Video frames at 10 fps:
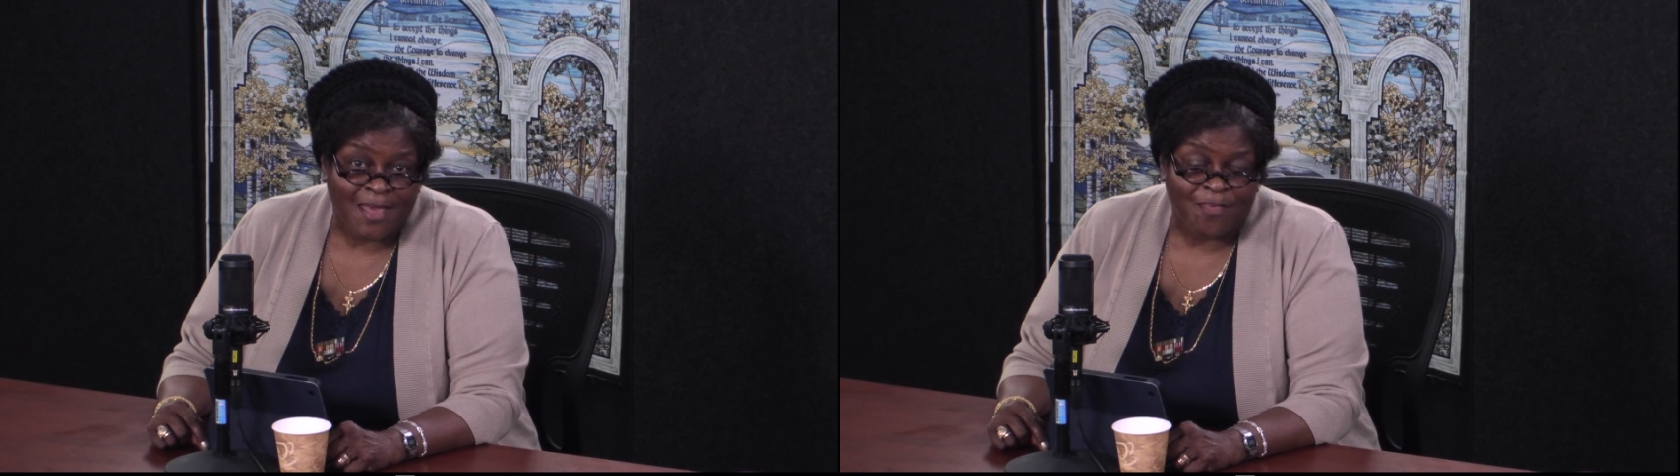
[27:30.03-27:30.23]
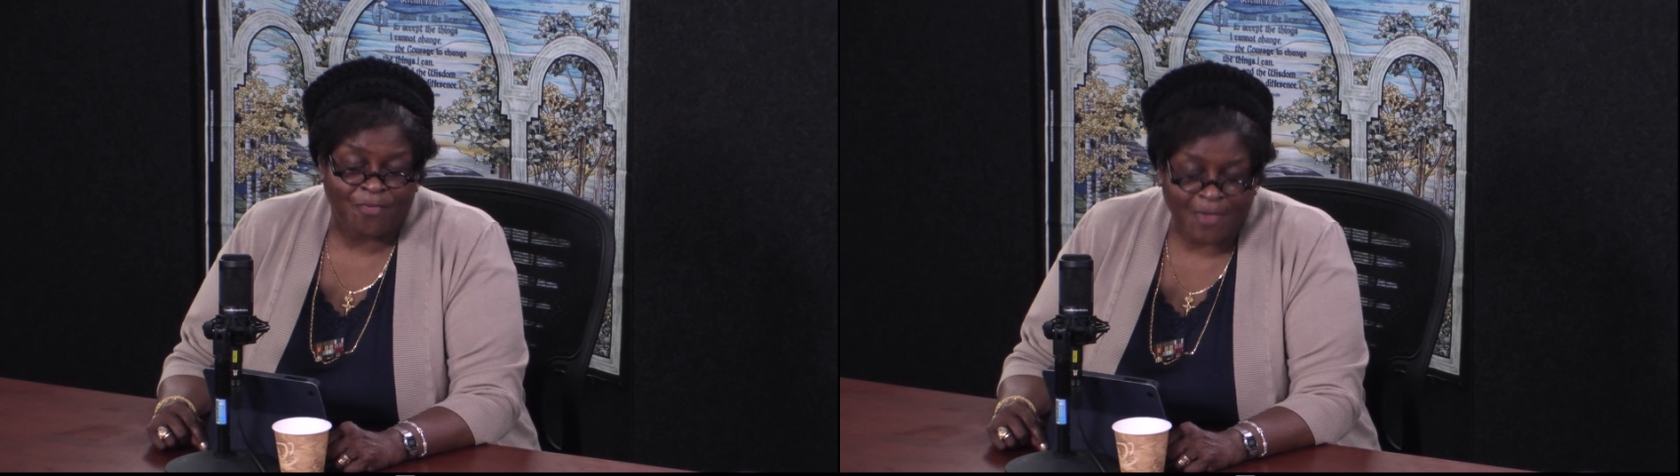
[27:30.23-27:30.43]

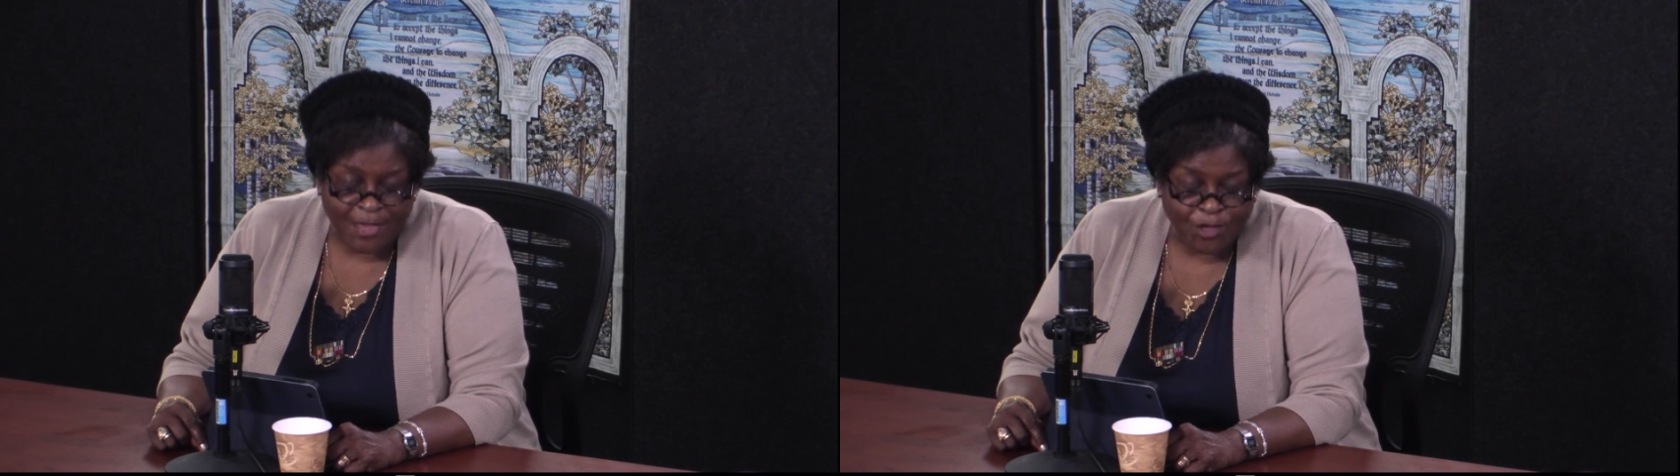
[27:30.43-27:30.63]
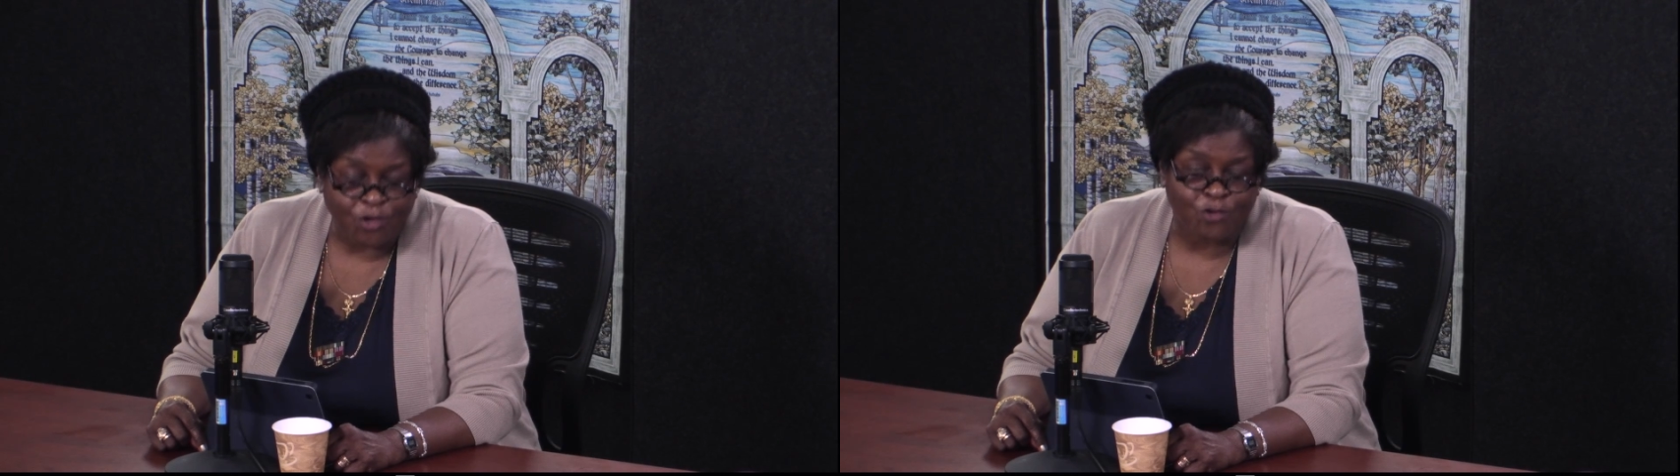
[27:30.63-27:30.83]

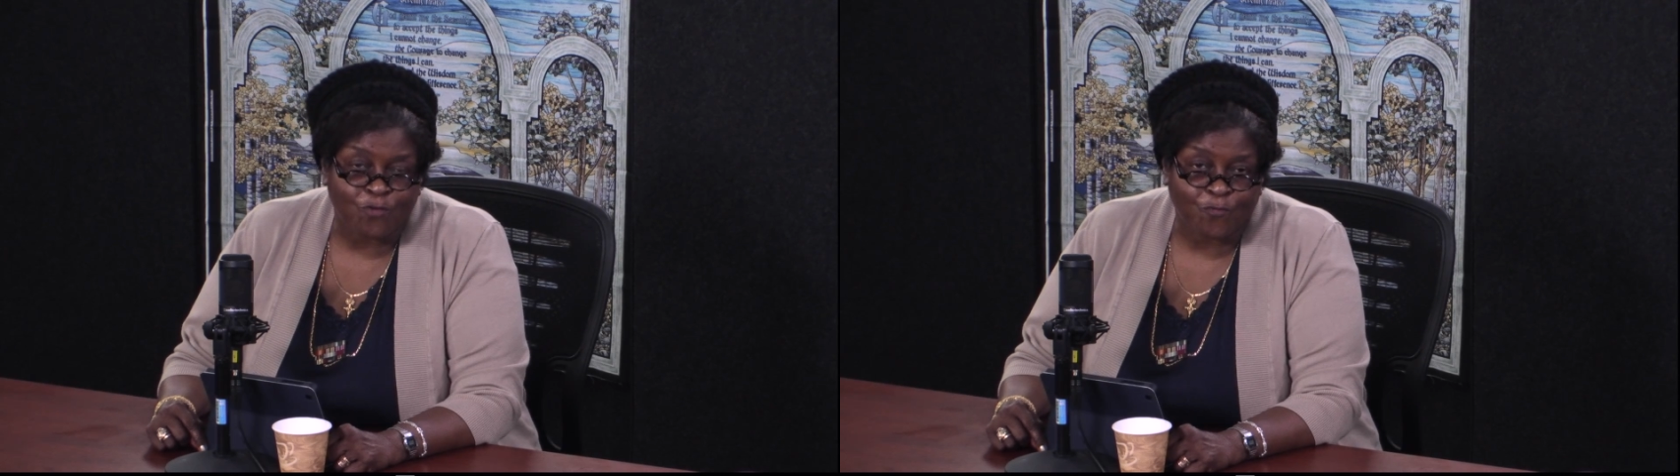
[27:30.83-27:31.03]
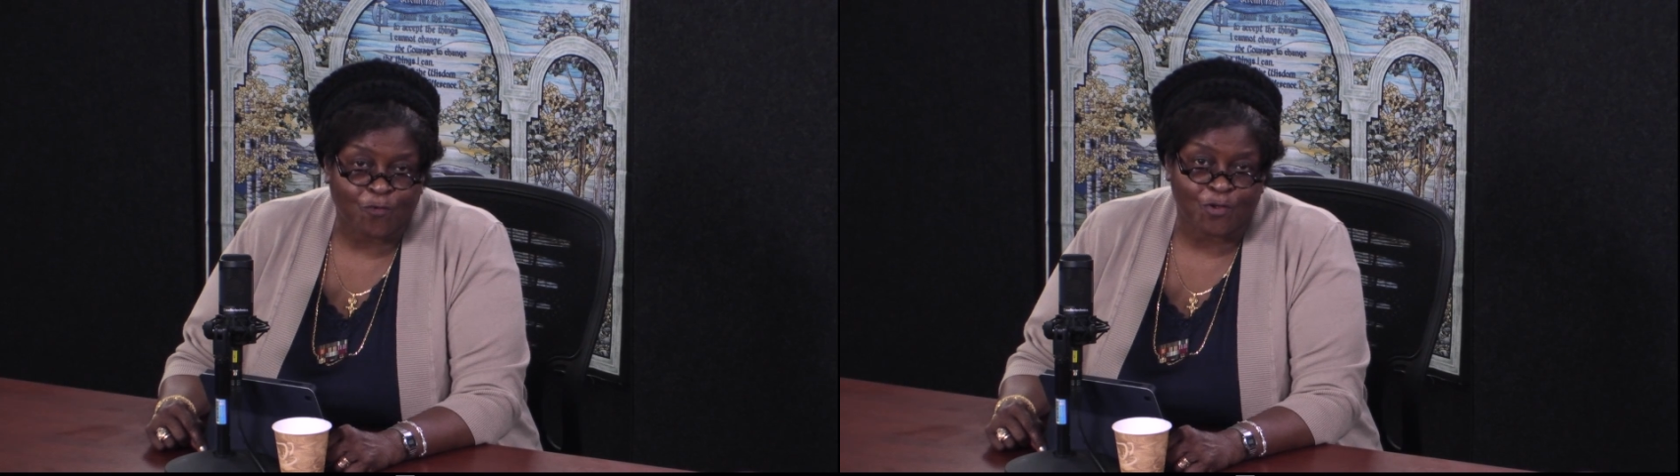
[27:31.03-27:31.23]
thanking
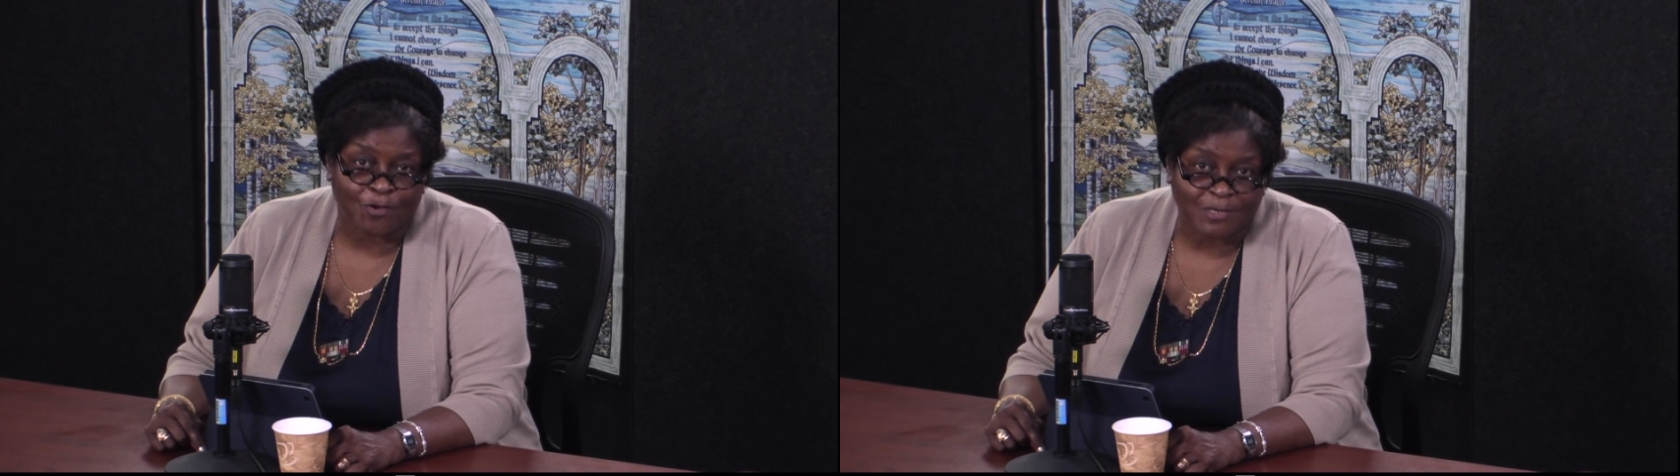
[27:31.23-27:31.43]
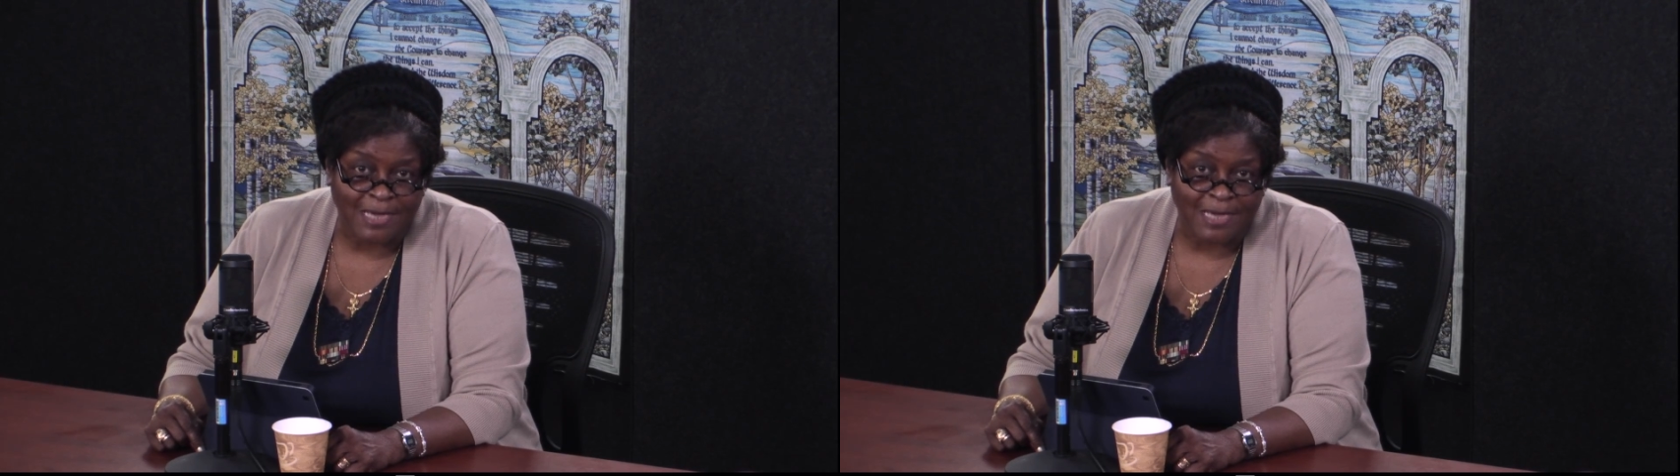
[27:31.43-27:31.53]
you for your